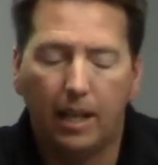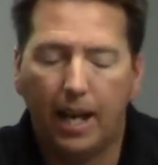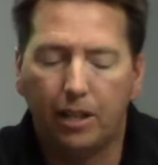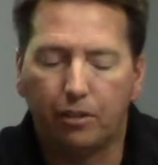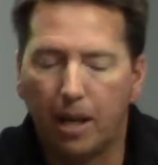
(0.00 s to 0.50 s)

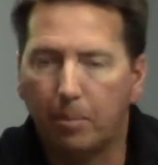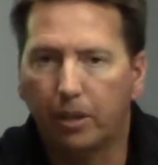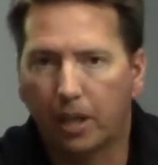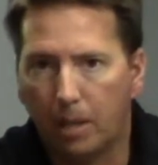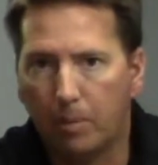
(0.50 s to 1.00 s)
and you're able
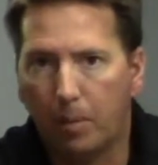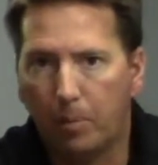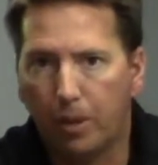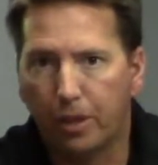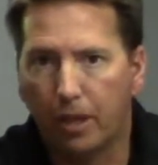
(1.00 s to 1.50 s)
to come up
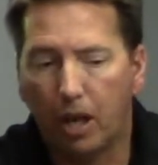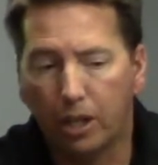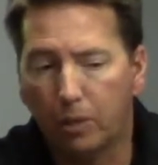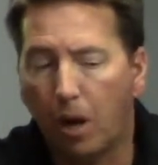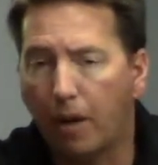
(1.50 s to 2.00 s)
with, are
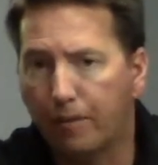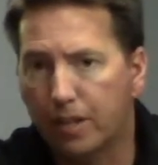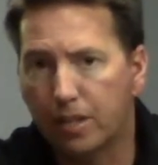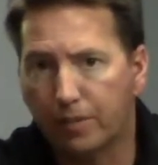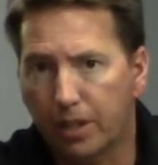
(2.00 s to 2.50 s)
you
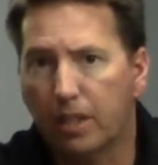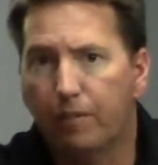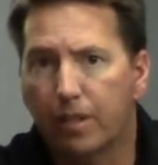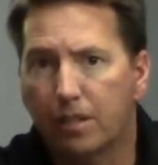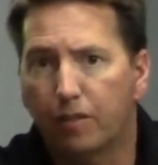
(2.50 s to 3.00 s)
offensive or
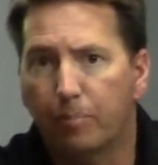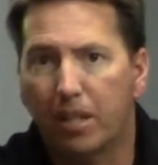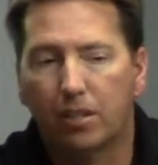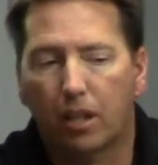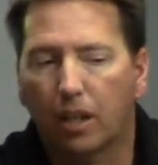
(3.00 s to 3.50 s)
defensive
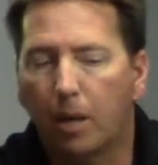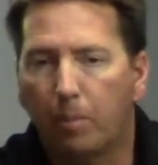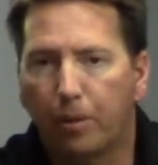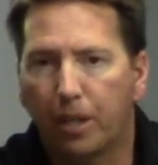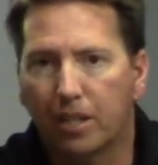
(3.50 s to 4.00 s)
based on a
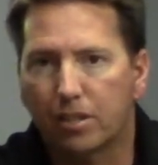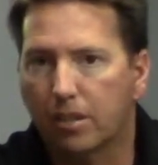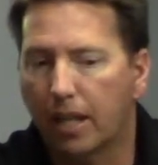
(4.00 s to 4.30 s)
couple things,